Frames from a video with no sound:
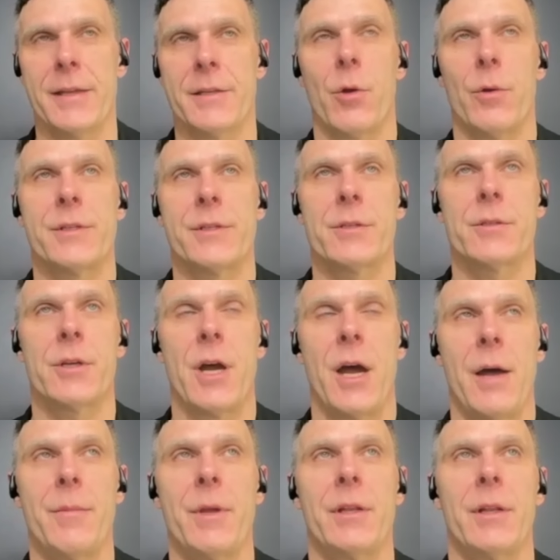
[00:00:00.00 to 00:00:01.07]
And so it's
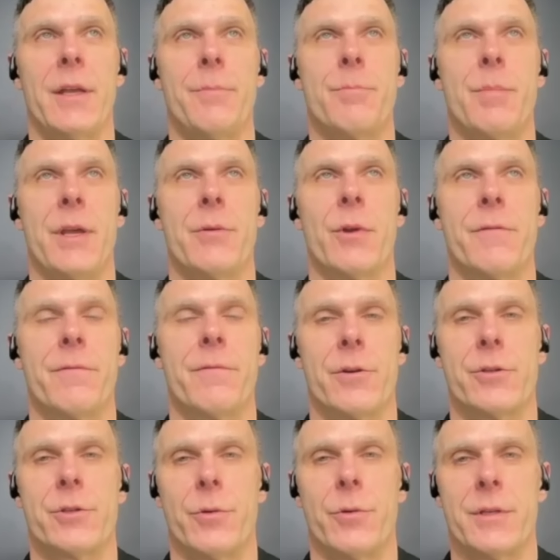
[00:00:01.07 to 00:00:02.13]
commonly been
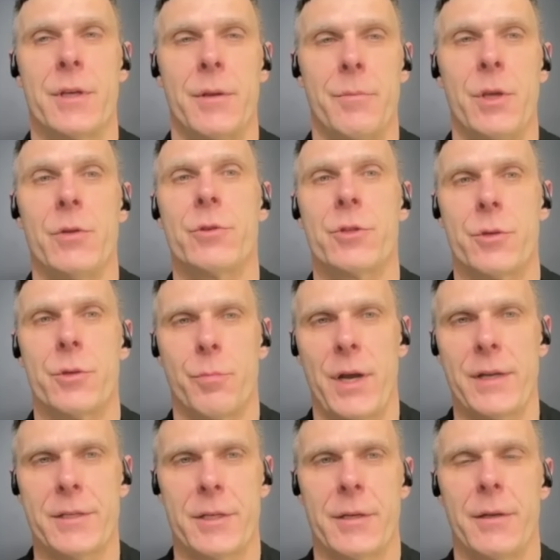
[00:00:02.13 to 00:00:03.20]
referred to as an immune
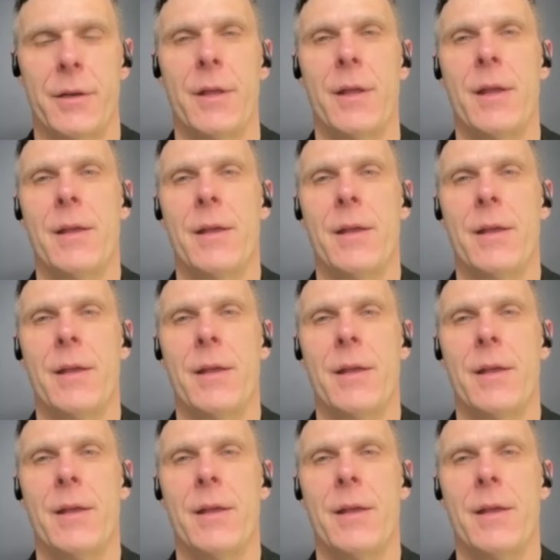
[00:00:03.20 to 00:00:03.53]
suppressant,